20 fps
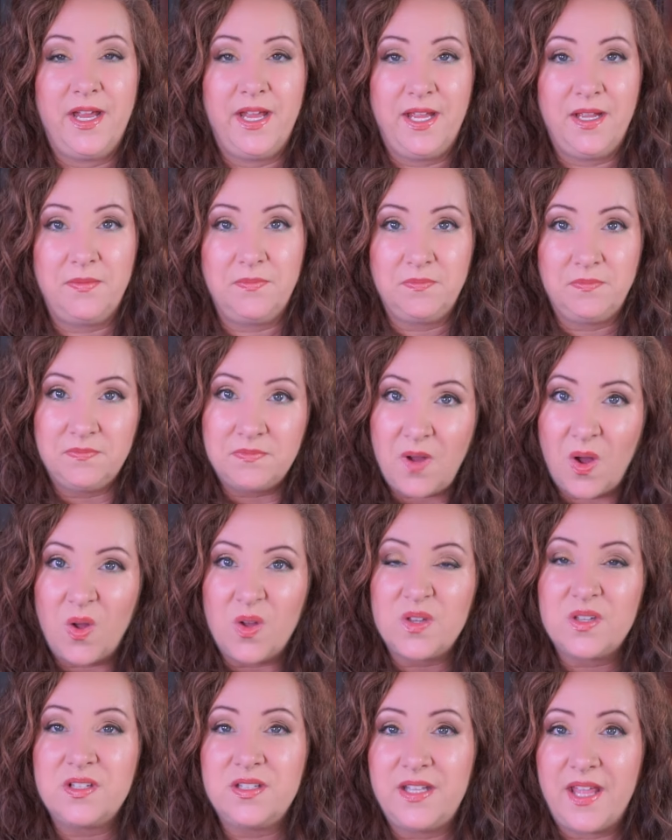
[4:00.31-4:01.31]
am
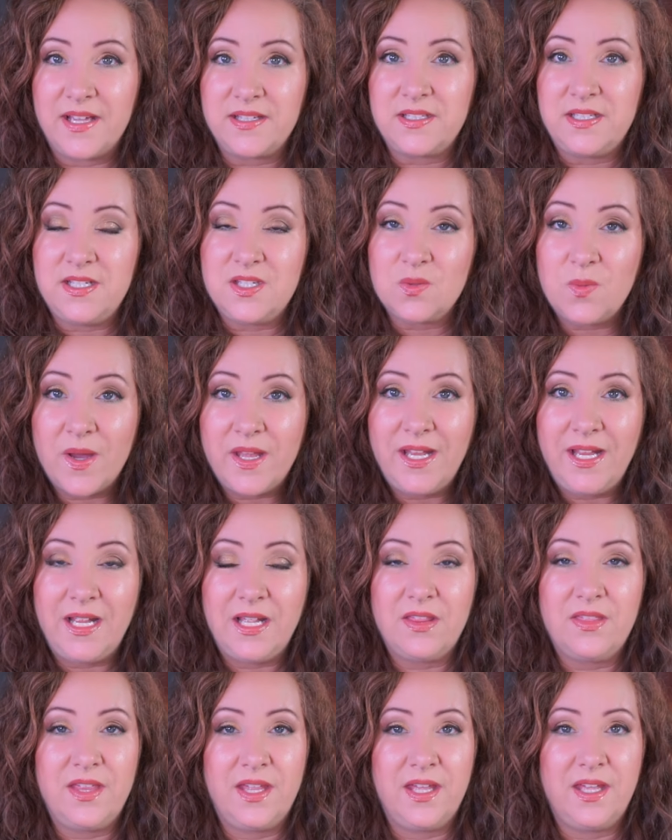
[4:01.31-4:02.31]
all nasty sweaty,
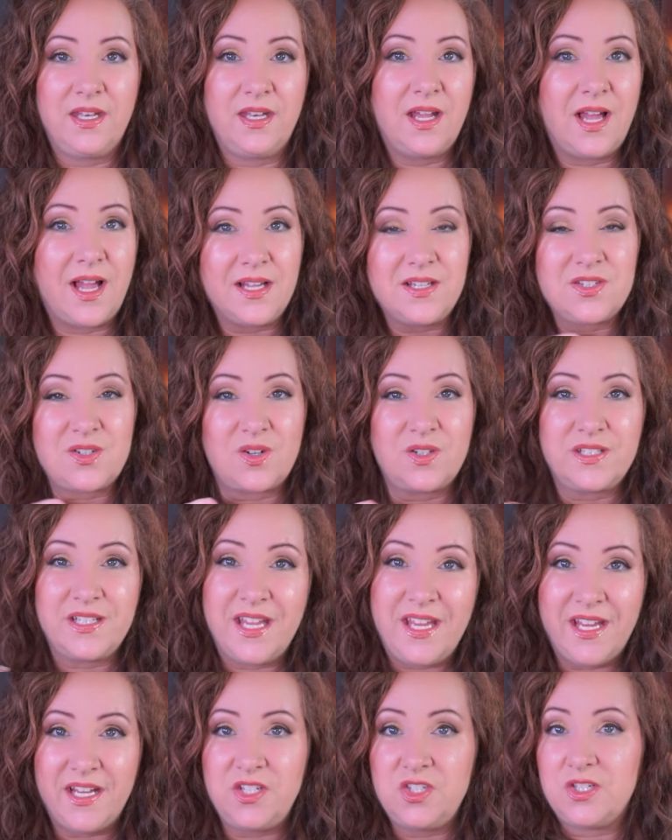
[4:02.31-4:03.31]
then I start
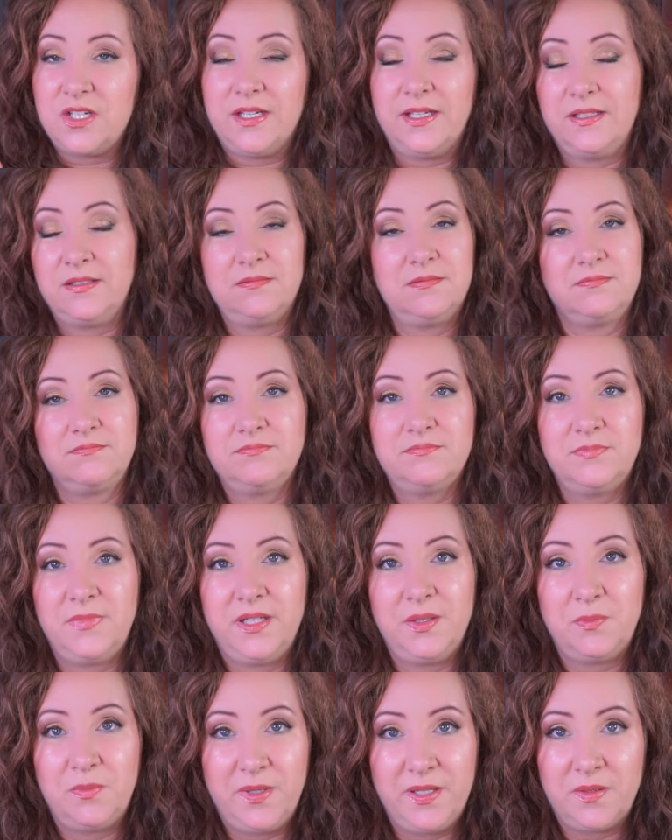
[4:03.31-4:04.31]
to itch and
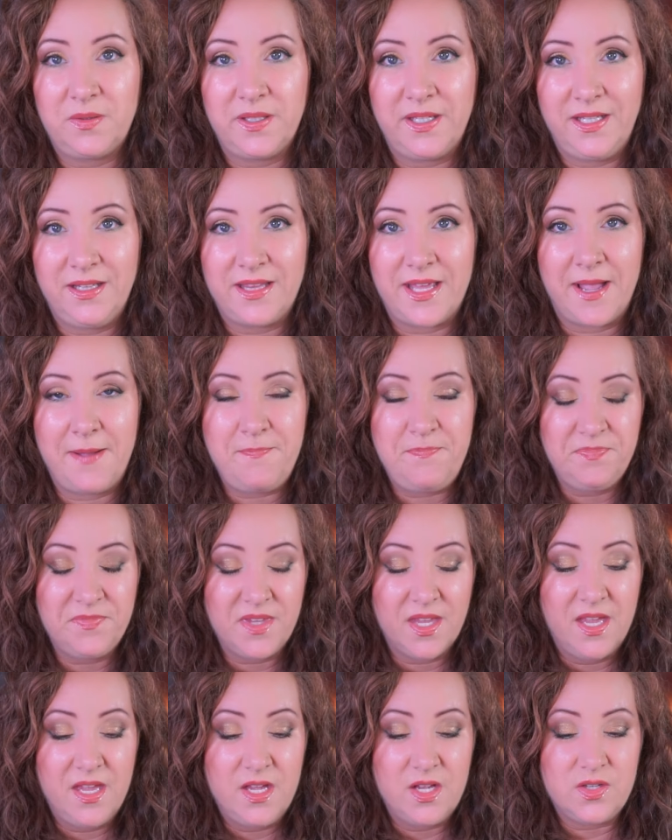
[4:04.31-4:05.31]
we, we don't need that.
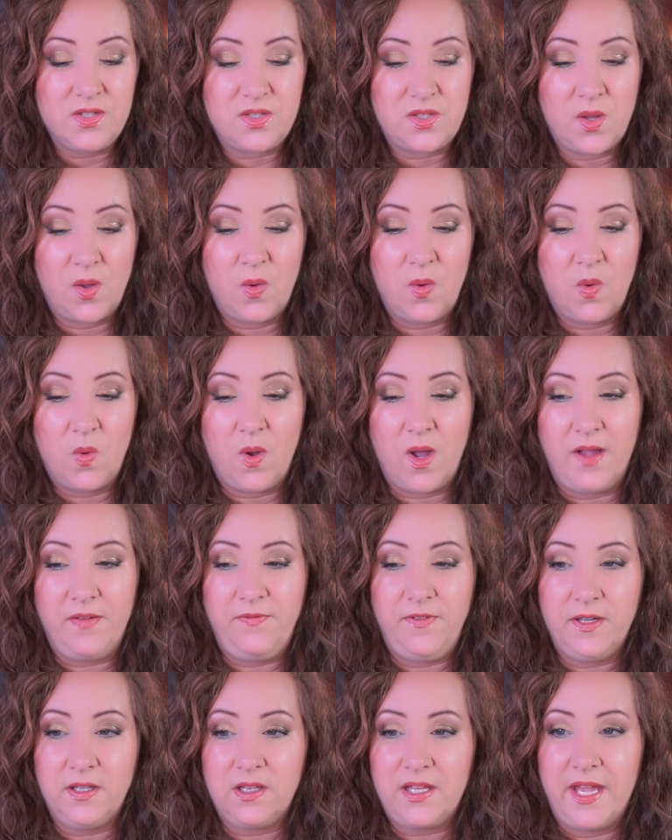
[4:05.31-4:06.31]
So I
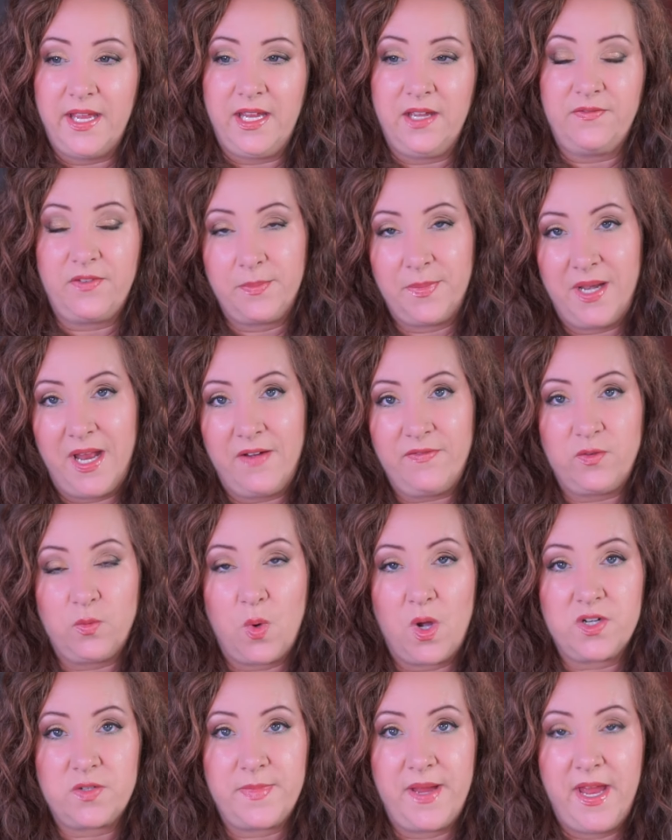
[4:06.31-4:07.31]
feel like if I'm going to have to
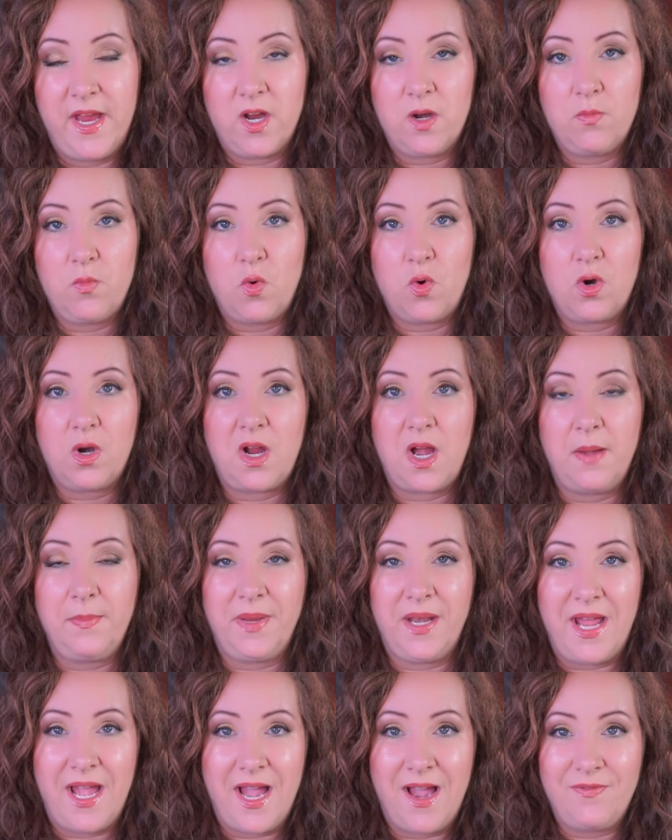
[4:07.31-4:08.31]
wash my hair more, I'm
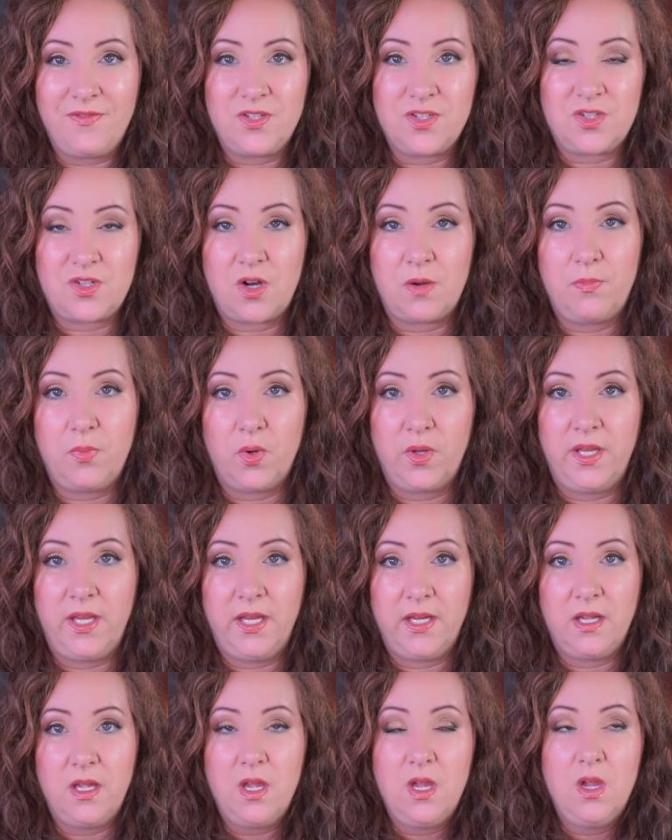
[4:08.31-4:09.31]
going to have to start
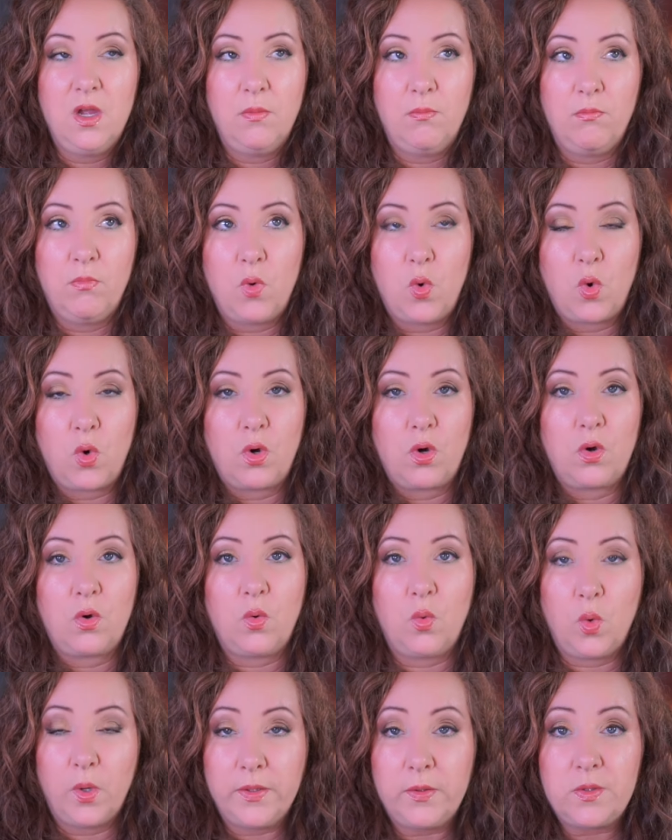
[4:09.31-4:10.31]
putting more
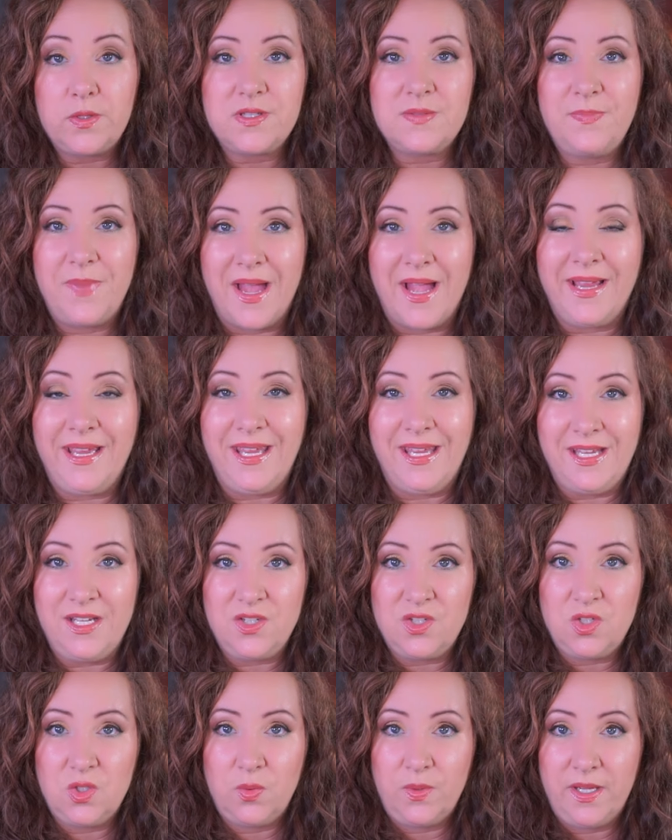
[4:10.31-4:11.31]
oils back
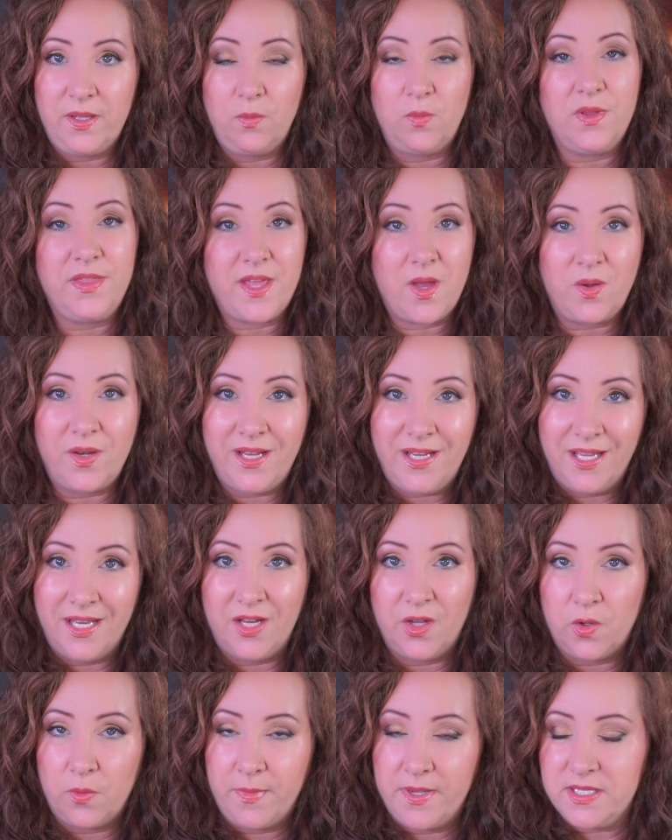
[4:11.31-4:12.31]
into it without it
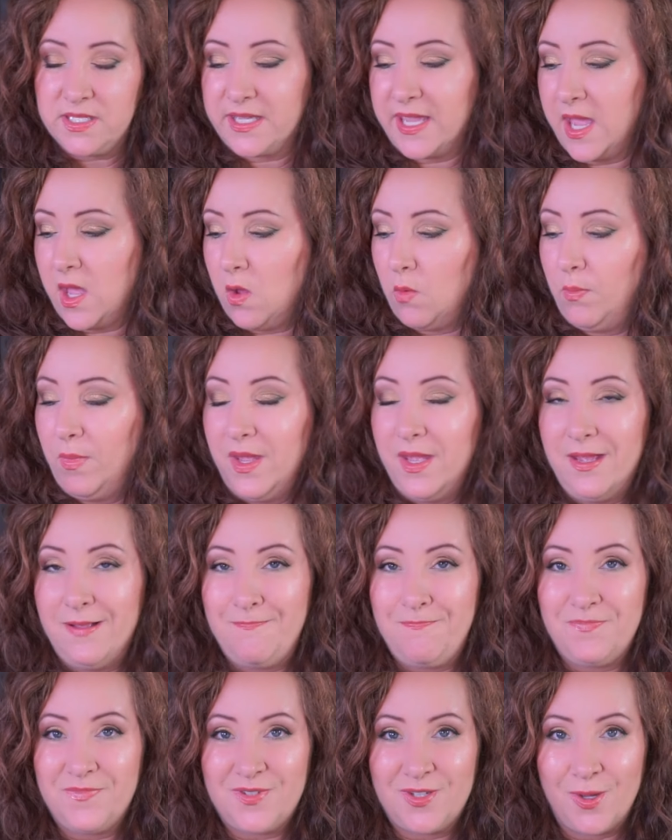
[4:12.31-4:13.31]
getting on my scalp.
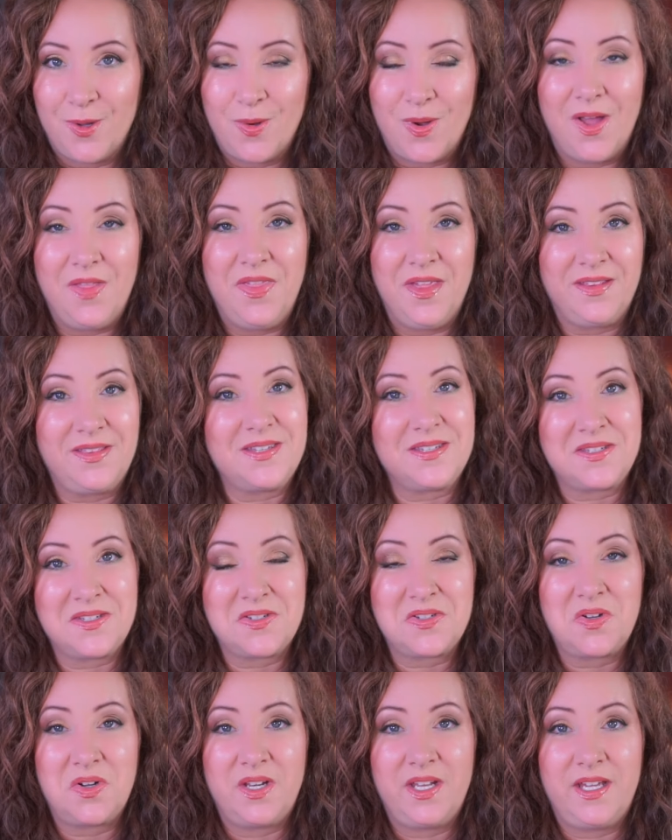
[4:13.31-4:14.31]
So I think this is
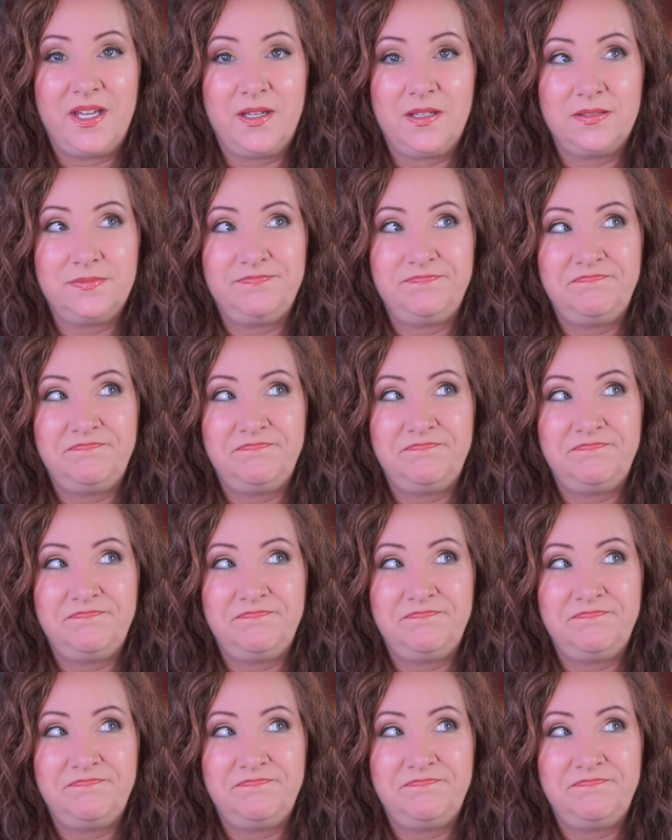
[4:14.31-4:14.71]
going to